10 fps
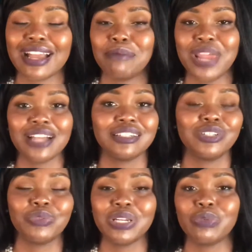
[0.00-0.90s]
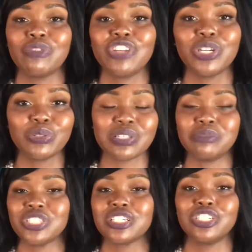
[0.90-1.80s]
I'm not gonna do any reviews. I'm
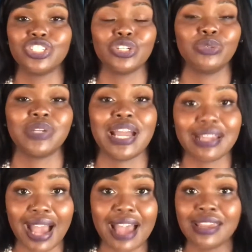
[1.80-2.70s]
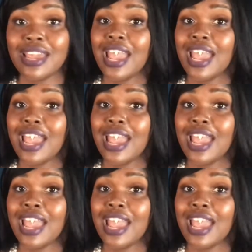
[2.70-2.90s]
just gonna show you what I got,